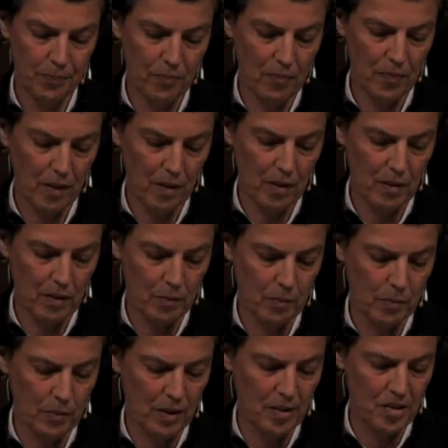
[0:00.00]
book, as
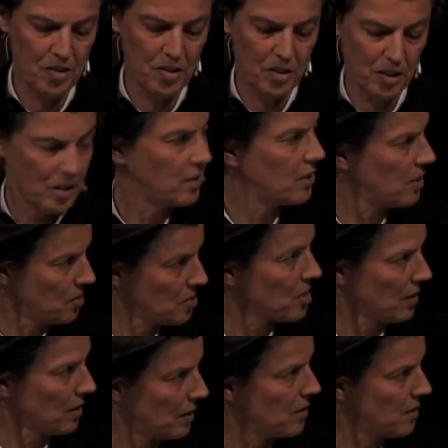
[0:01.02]
well as
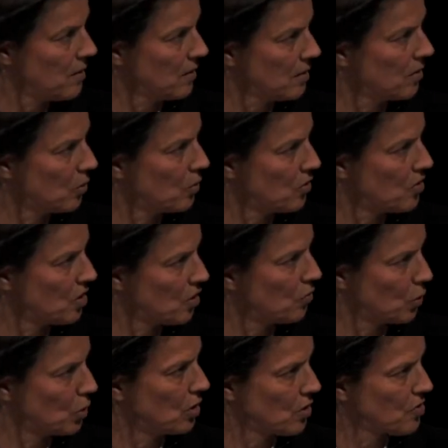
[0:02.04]
the
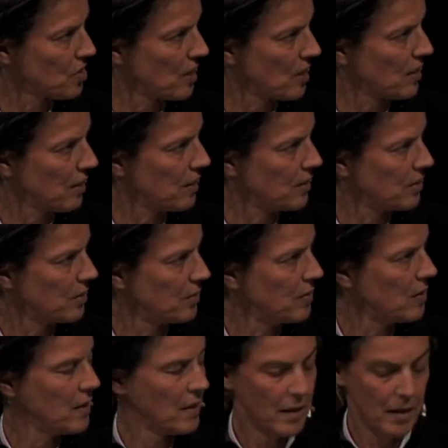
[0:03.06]
contribution today,
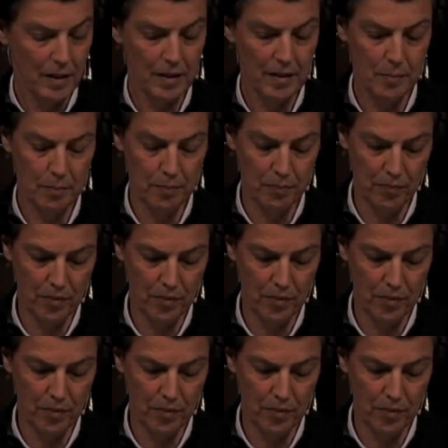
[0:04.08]
is Israel,